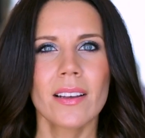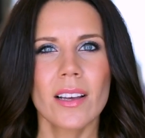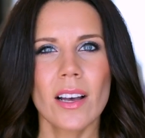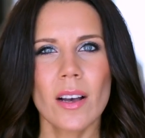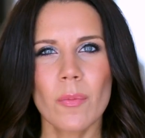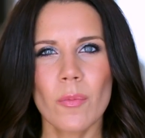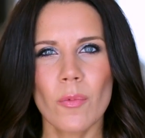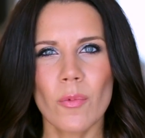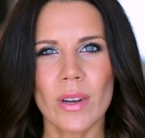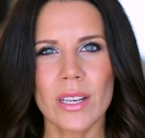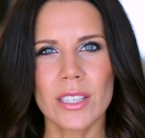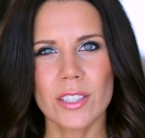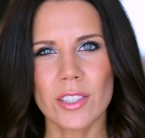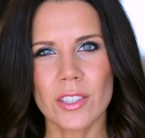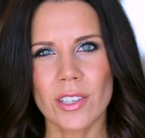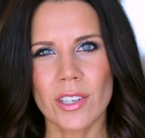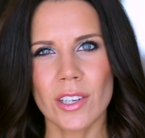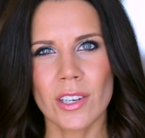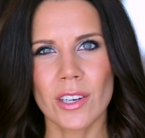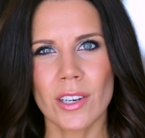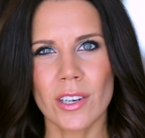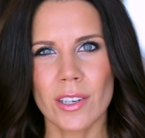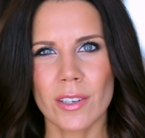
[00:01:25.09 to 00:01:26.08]
come
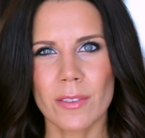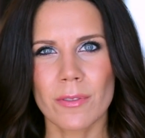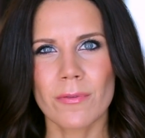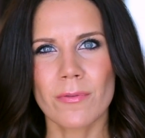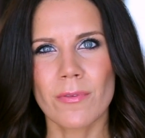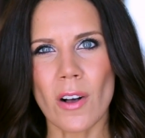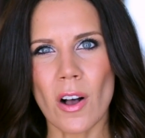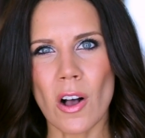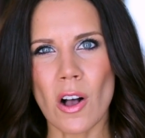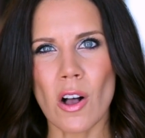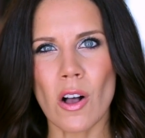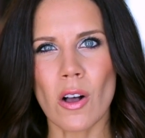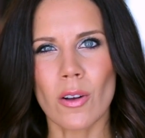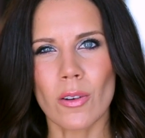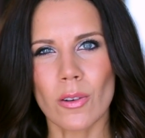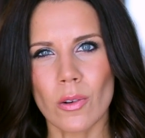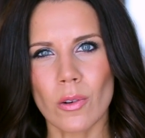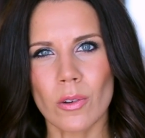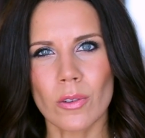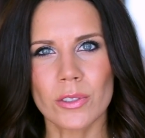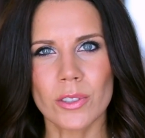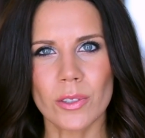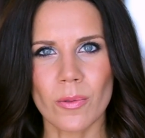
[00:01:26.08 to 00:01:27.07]
winter, fall,
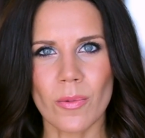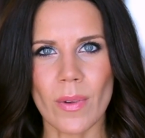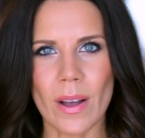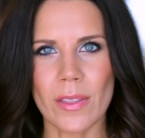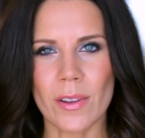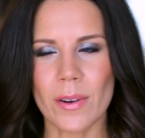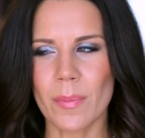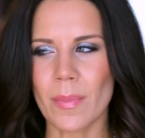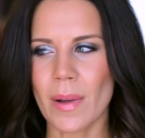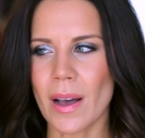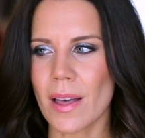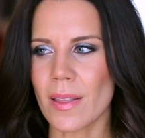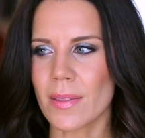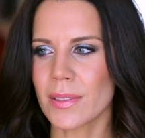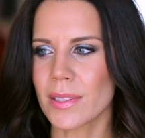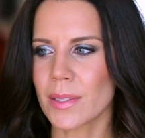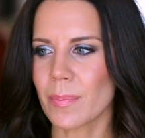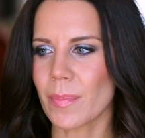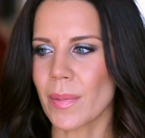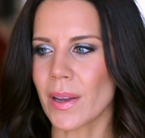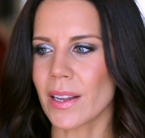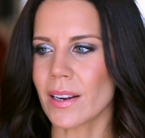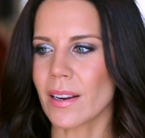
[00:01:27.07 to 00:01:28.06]
colder weather
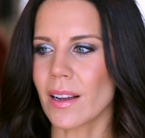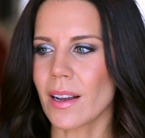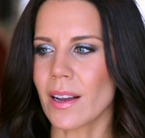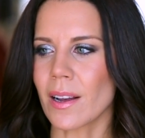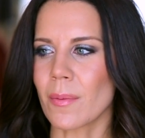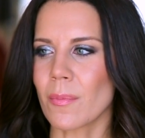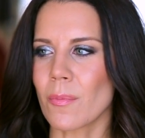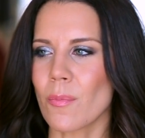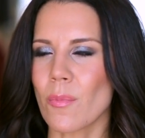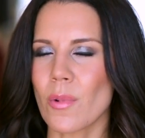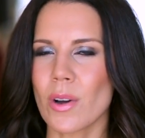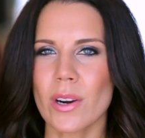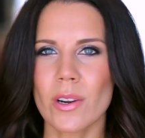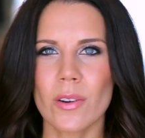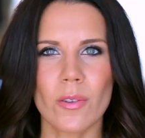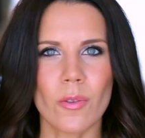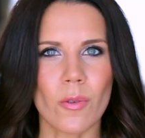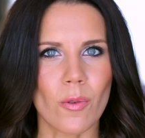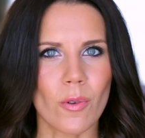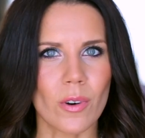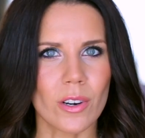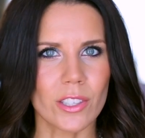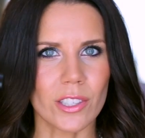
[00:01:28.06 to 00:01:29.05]
months, but um, what a
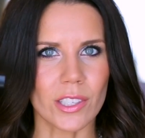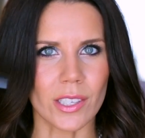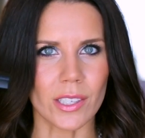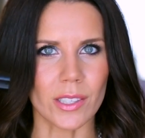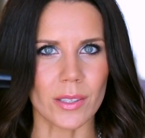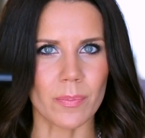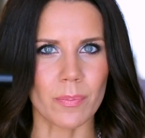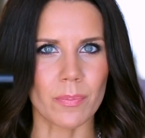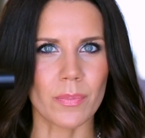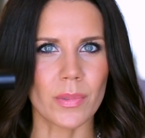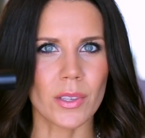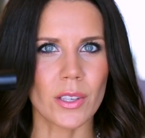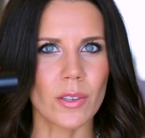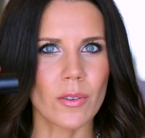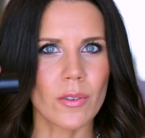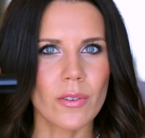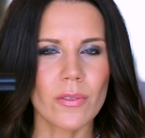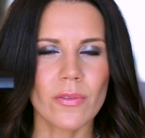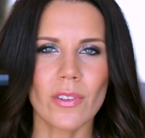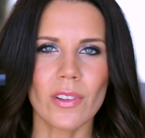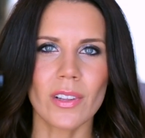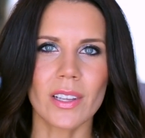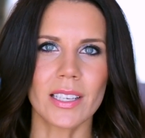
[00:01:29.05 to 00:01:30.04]
gorgeous,
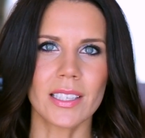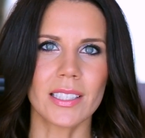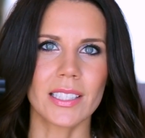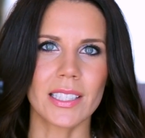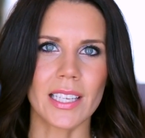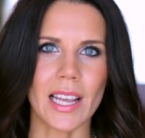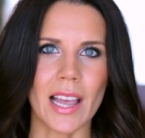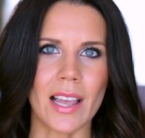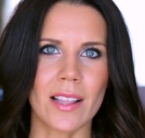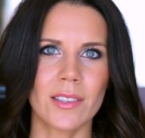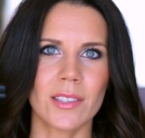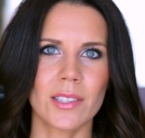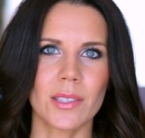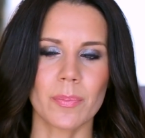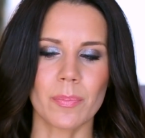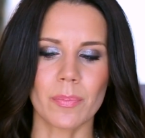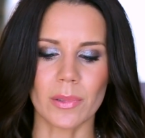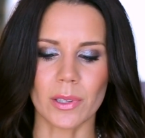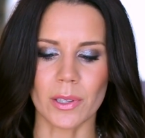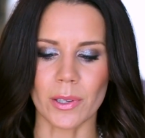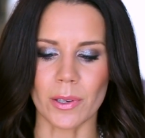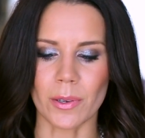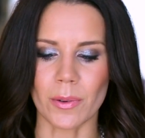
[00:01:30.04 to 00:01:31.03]
beautiful, intense
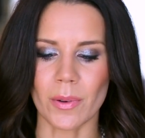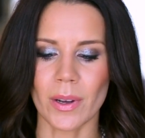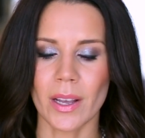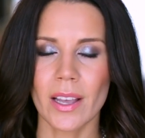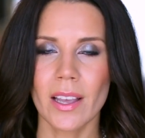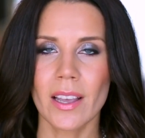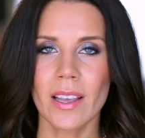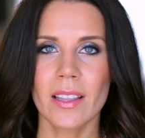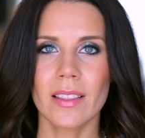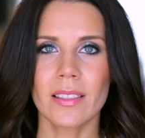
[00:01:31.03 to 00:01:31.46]
blue.